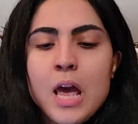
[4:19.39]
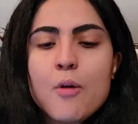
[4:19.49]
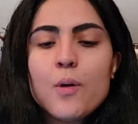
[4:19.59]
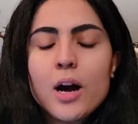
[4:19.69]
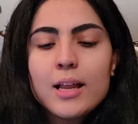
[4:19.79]

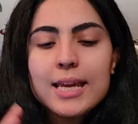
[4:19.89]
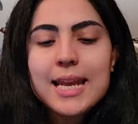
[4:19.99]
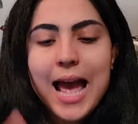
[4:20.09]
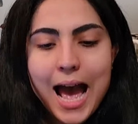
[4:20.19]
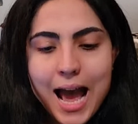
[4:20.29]
while it
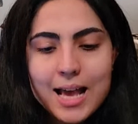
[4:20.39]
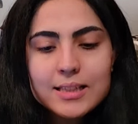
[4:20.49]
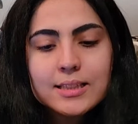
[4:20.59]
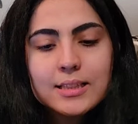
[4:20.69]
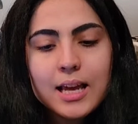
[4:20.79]

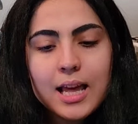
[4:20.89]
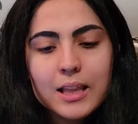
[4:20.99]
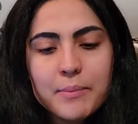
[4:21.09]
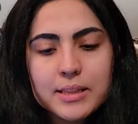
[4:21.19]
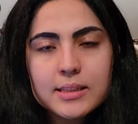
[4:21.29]
has
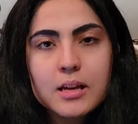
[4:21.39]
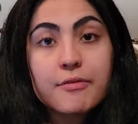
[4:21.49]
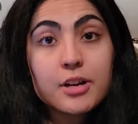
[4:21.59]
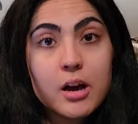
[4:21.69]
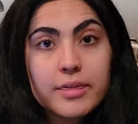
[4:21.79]
elements of
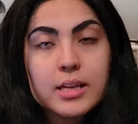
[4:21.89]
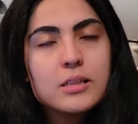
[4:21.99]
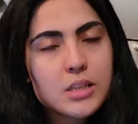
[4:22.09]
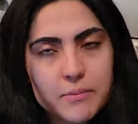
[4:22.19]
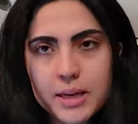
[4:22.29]
Gothic
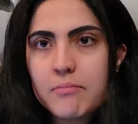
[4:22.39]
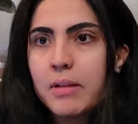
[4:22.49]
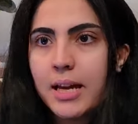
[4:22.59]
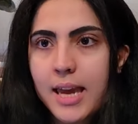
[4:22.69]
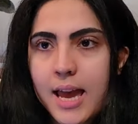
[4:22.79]
to me,
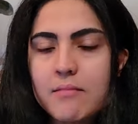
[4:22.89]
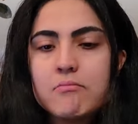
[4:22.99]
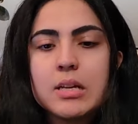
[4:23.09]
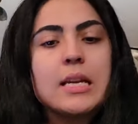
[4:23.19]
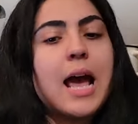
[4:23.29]
again,
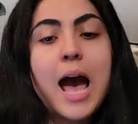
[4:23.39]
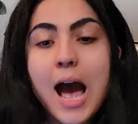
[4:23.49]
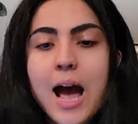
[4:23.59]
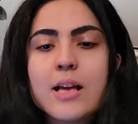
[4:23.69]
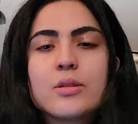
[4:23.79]
it
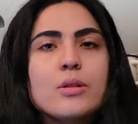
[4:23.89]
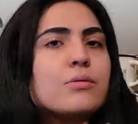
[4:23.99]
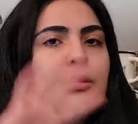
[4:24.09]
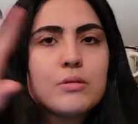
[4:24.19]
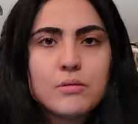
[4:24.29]
has
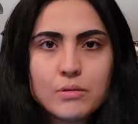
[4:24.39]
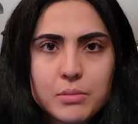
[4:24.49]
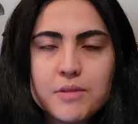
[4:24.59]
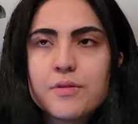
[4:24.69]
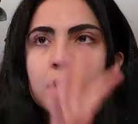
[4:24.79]
those
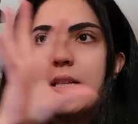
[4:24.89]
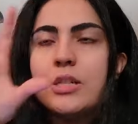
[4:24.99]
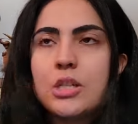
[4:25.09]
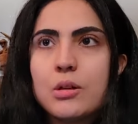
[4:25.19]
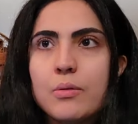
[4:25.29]
gloomy feeling
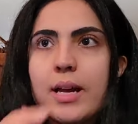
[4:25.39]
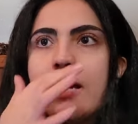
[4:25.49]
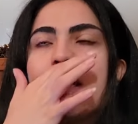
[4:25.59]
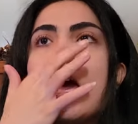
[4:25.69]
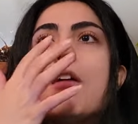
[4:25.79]
to it.